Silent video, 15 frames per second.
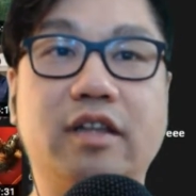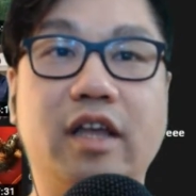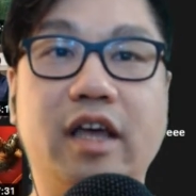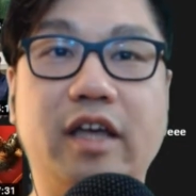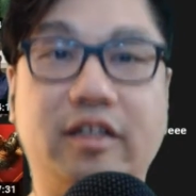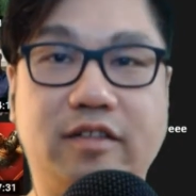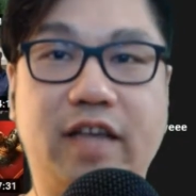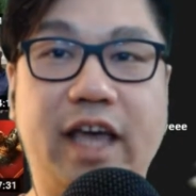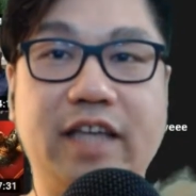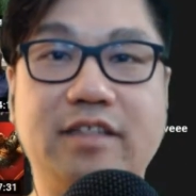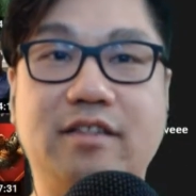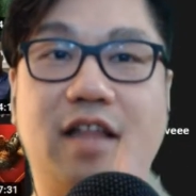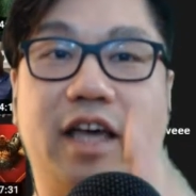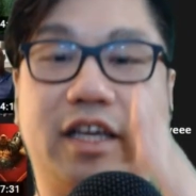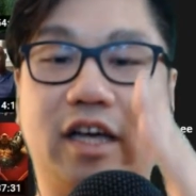It
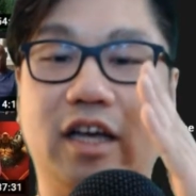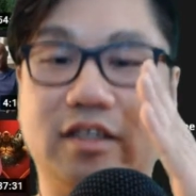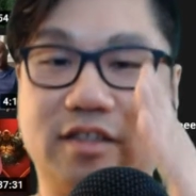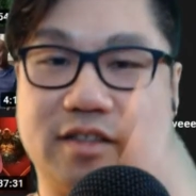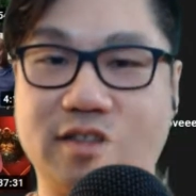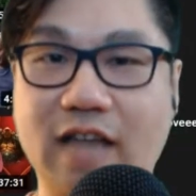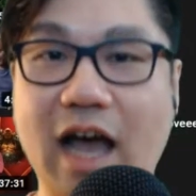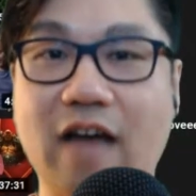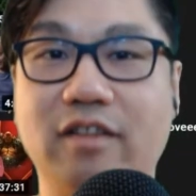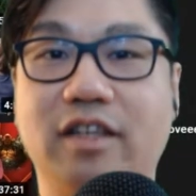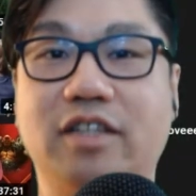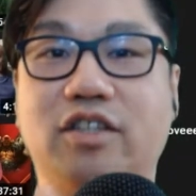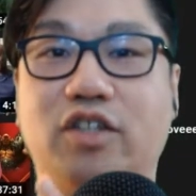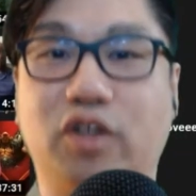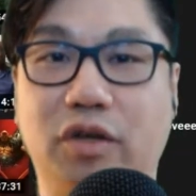takes like a
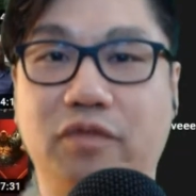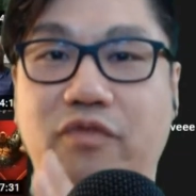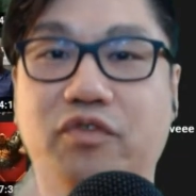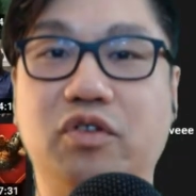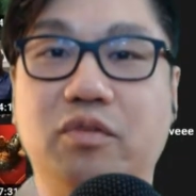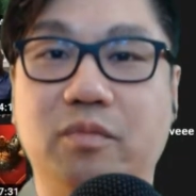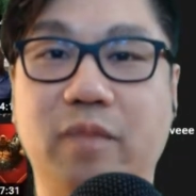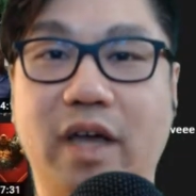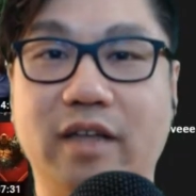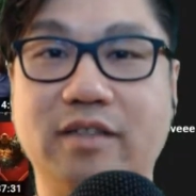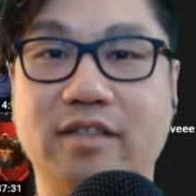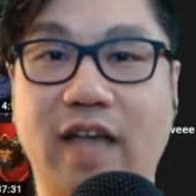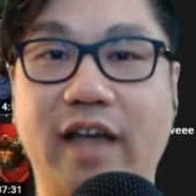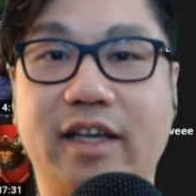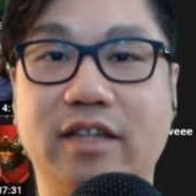solid good few
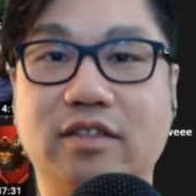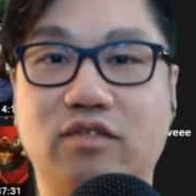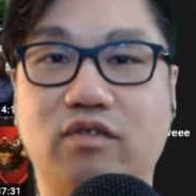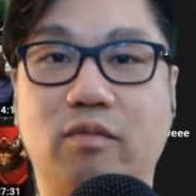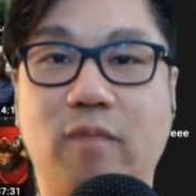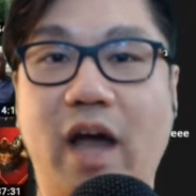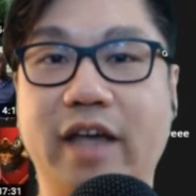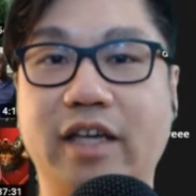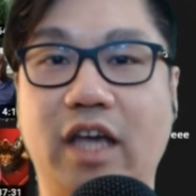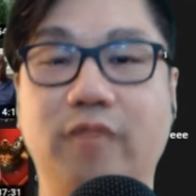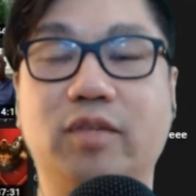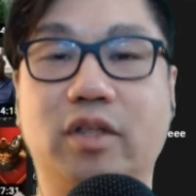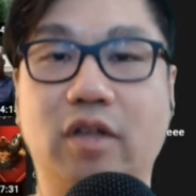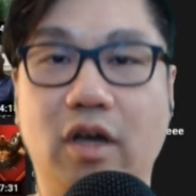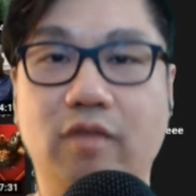seconds for my game
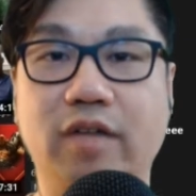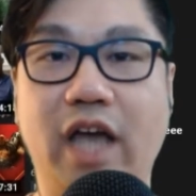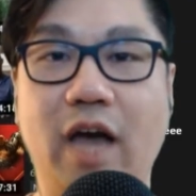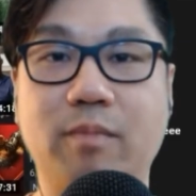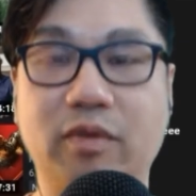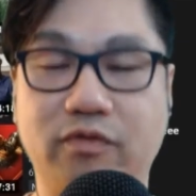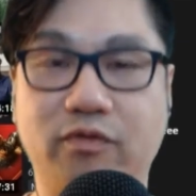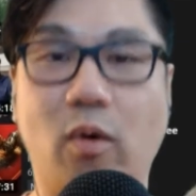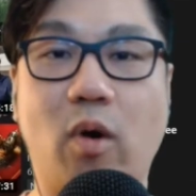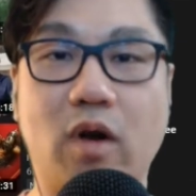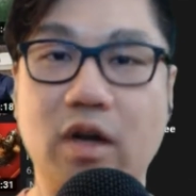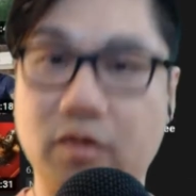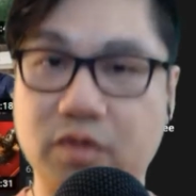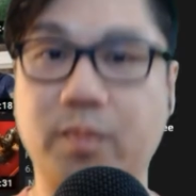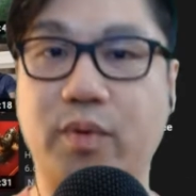to load now. Before,
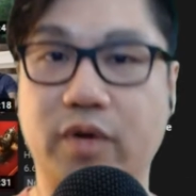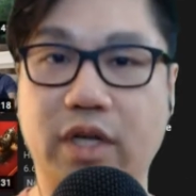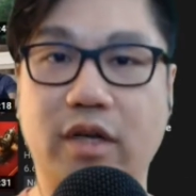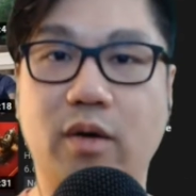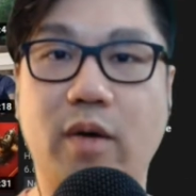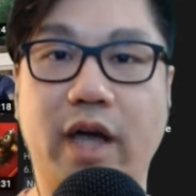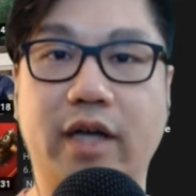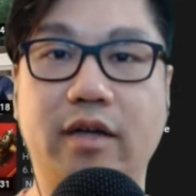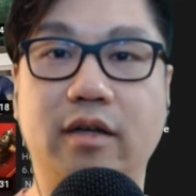it was pretty quick.